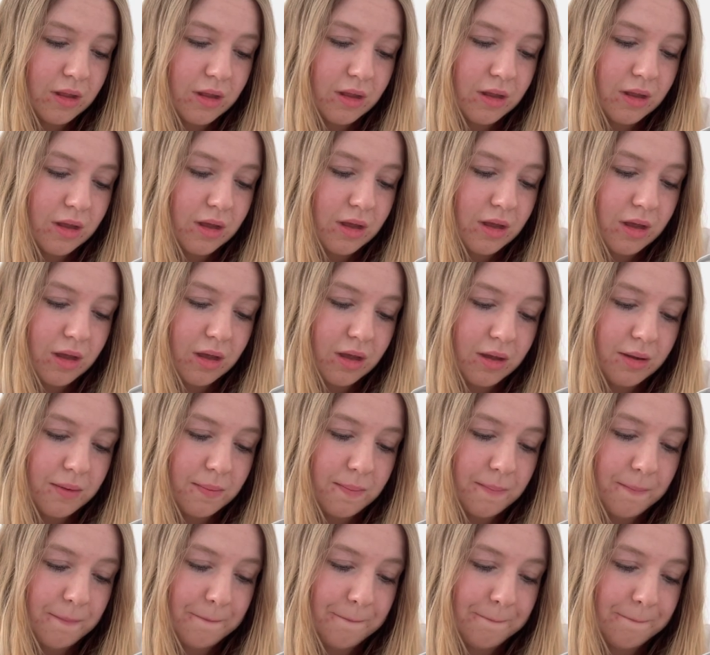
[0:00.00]

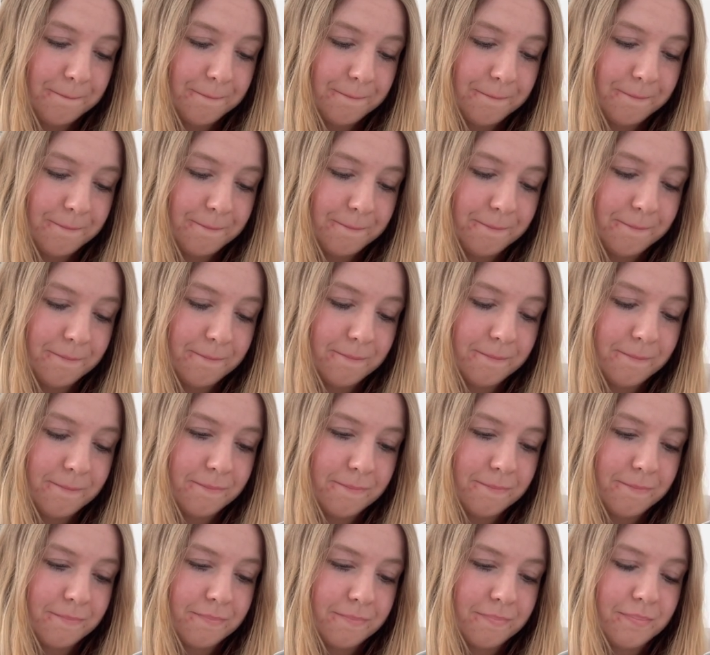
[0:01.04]
Nothing is said.